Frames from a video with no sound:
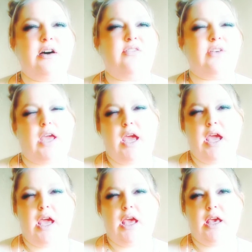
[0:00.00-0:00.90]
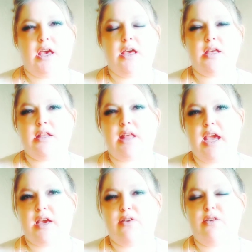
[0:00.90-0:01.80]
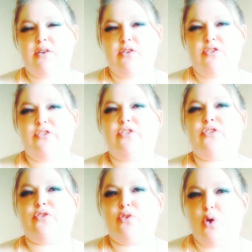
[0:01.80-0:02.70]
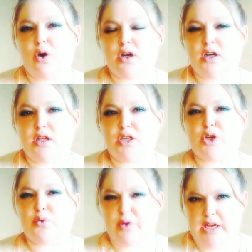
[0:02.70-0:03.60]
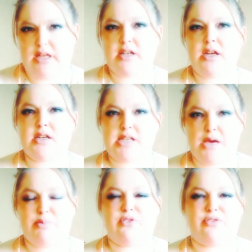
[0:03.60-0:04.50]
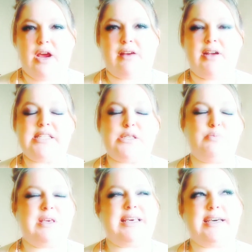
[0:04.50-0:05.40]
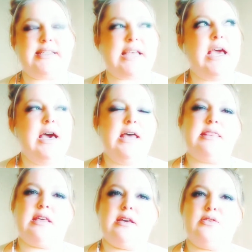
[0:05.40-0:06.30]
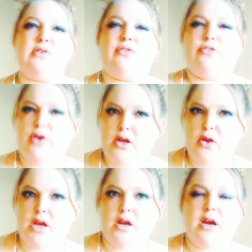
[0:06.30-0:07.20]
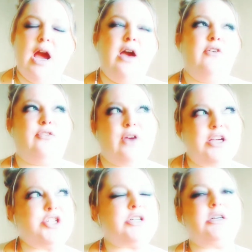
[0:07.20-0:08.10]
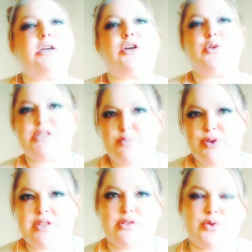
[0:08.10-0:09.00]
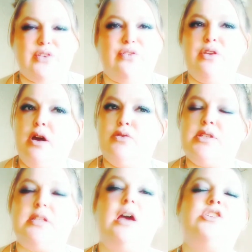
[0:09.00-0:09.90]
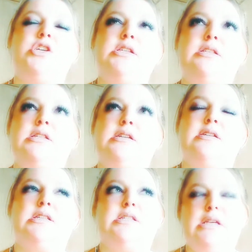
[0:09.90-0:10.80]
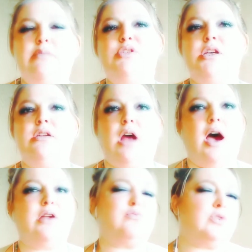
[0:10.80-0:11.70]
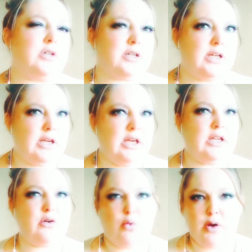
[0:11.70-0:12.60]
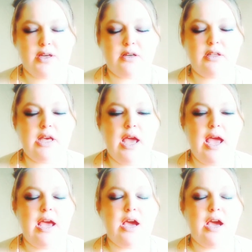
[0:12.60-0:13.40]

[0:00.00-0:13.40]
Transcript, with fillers: of a like floral green type of fragrance, because the fruitier, fresher, crisper sort of notes just seem to not work in oil